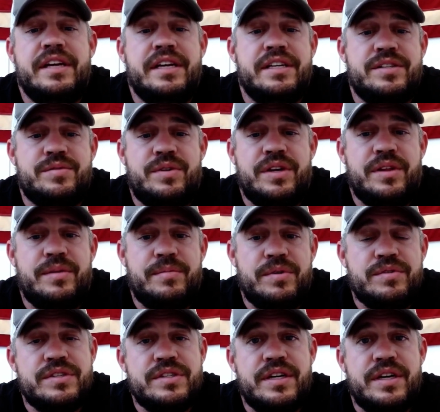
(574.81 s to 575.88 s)
is one of the
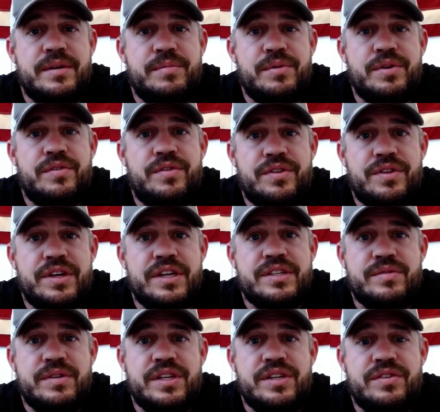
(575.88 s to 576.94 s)
most beautiful
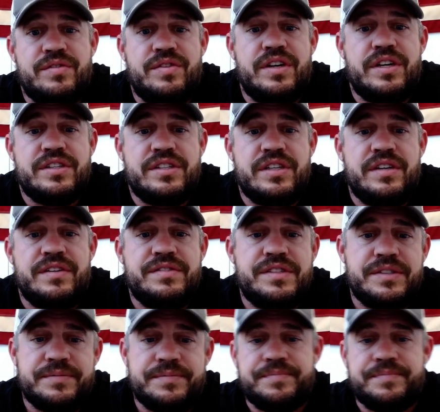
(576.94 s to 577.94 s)
things we can do for ourselves.